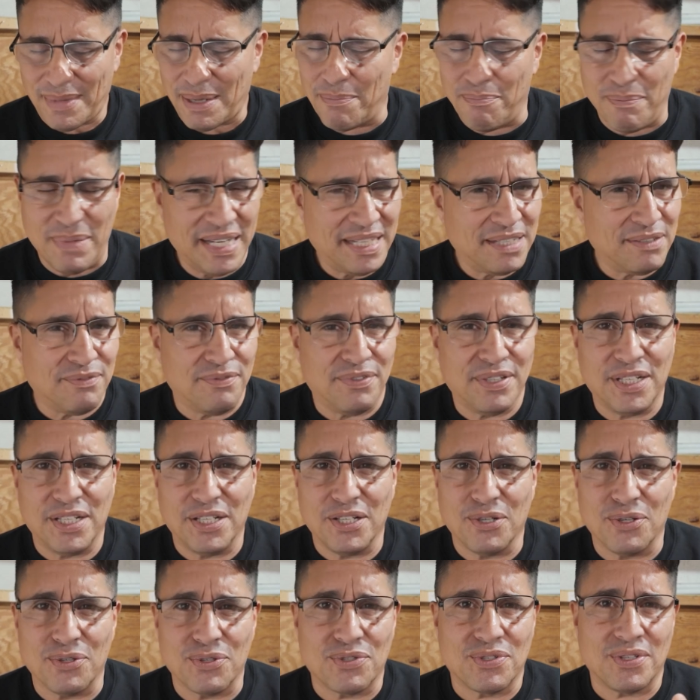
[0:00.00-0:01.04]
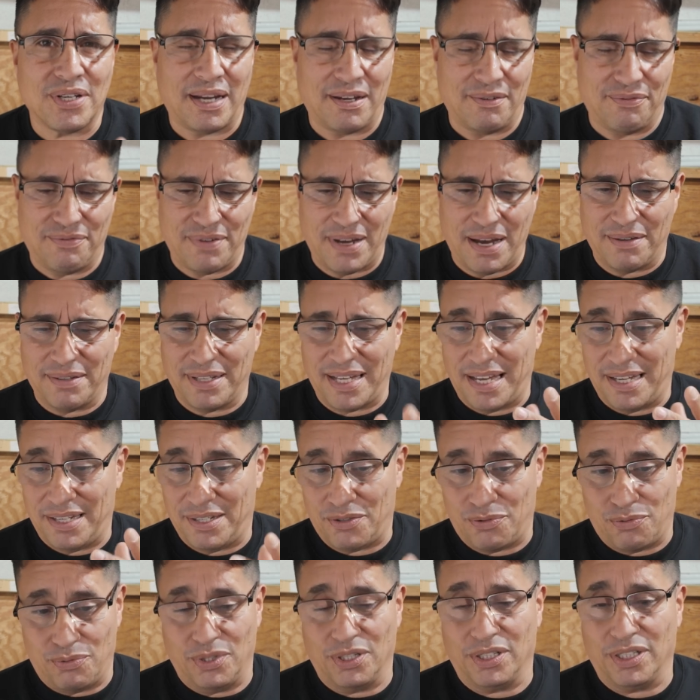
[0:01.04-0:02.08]
making videos, I found that
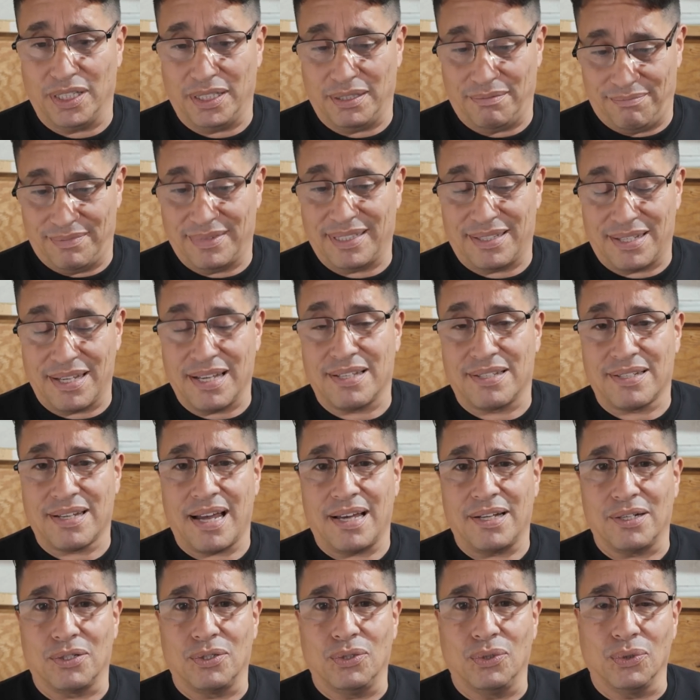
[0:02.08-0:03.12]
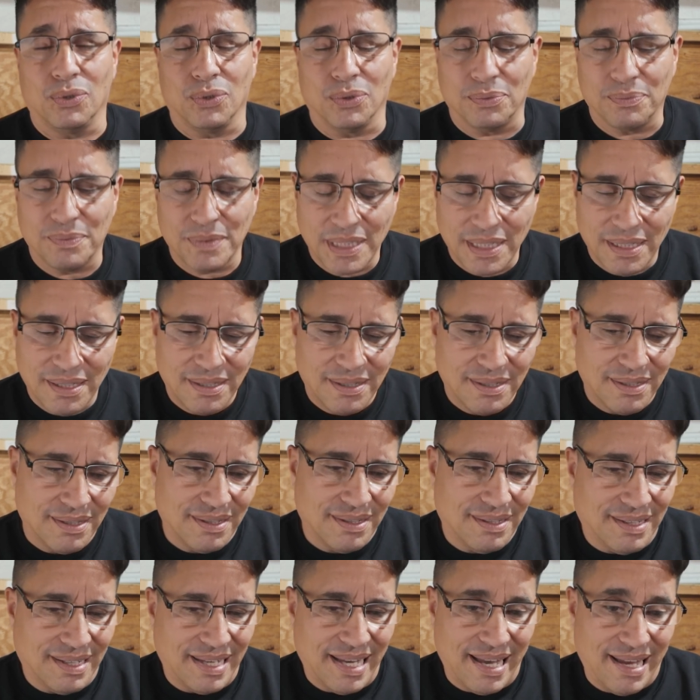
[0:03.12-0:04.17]
is really it's kind of cool,
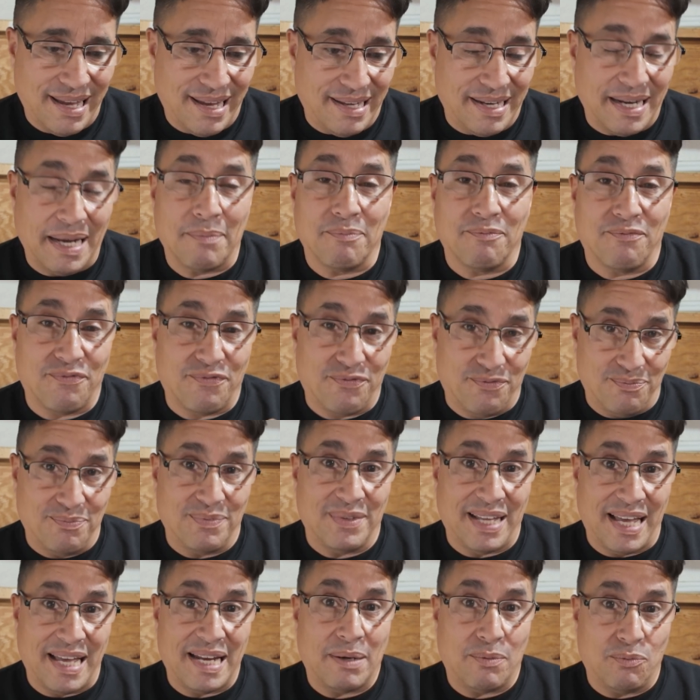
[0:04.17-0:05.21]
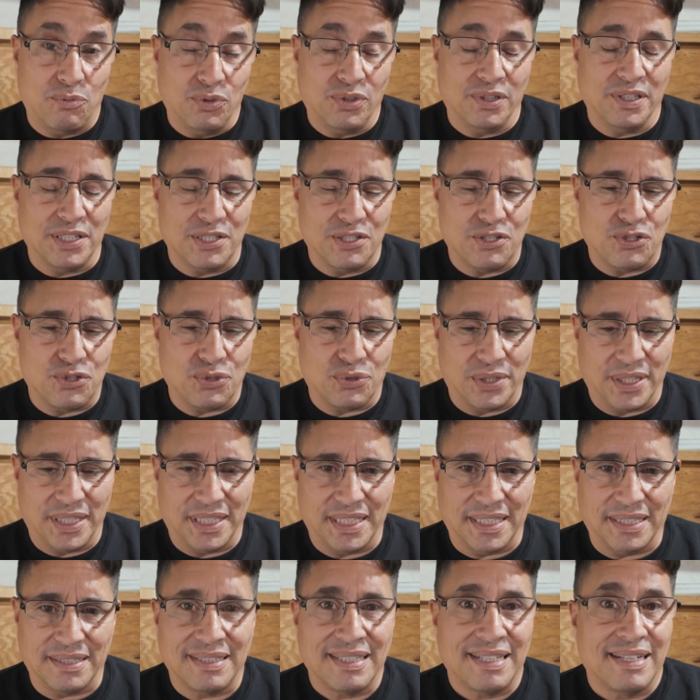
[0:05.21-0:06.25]
and I'm really enjoying
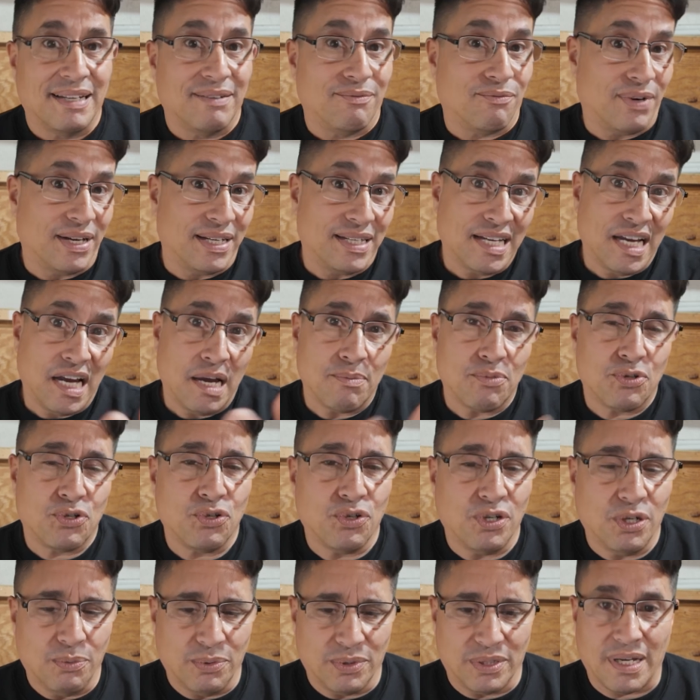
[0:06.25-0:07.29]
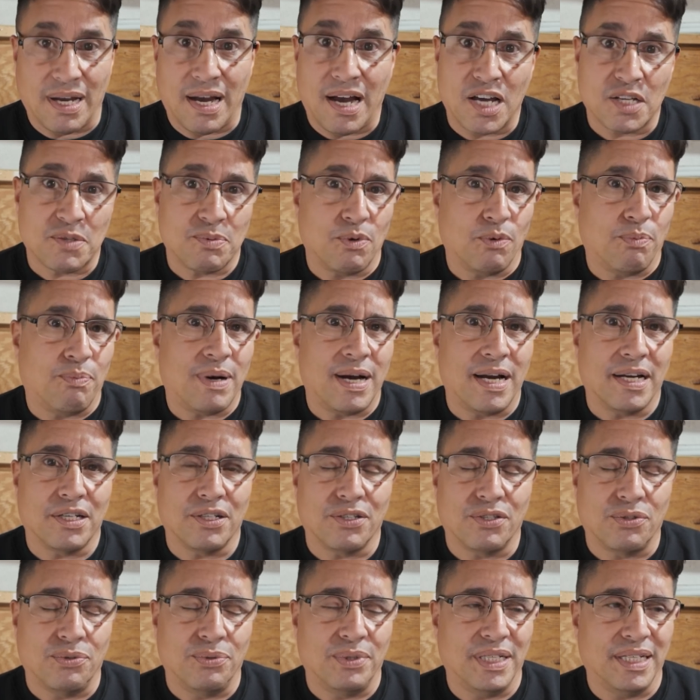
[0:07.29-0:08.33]
it. Right now, I'm shooting with the Osmo
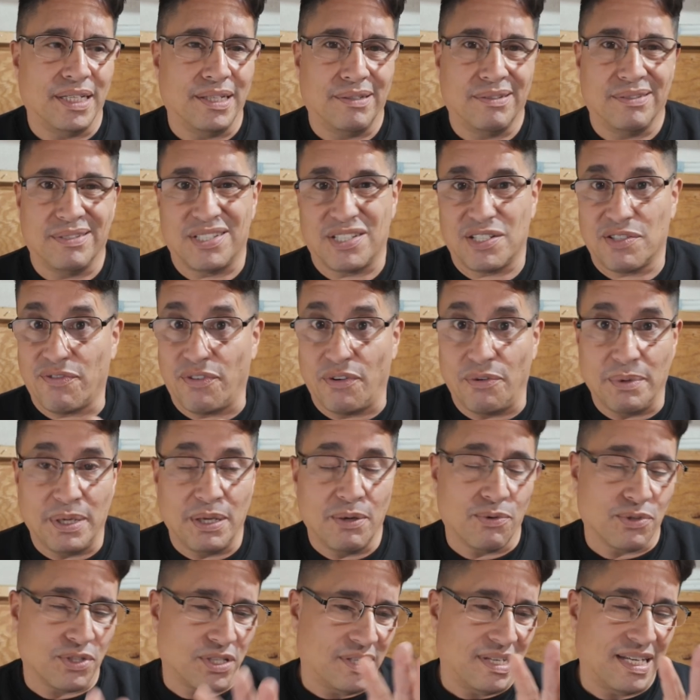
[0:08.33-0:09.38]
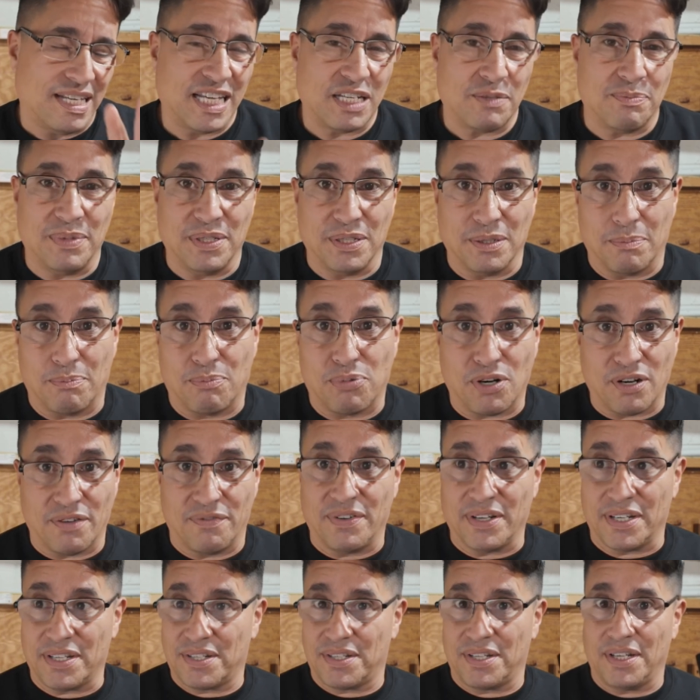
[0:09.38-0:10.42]
Pocket 3. For me, it has been the
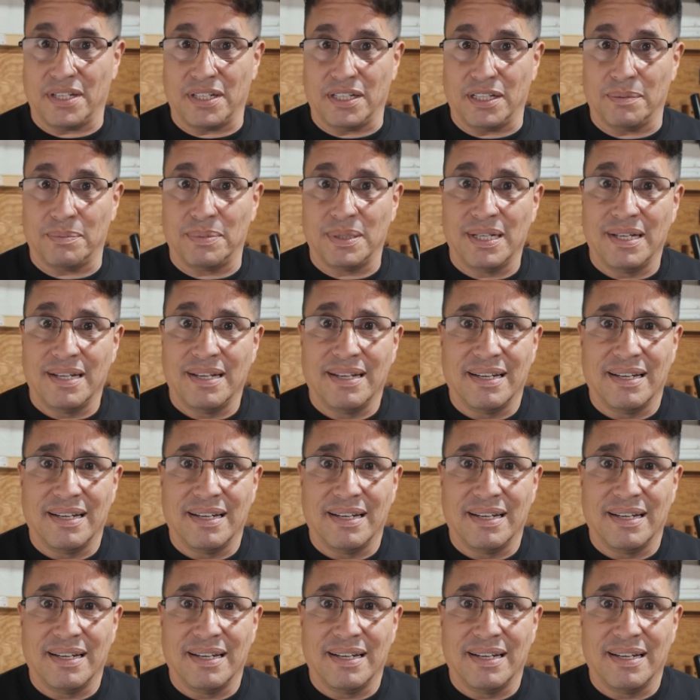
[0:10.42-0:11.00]
perfect setup.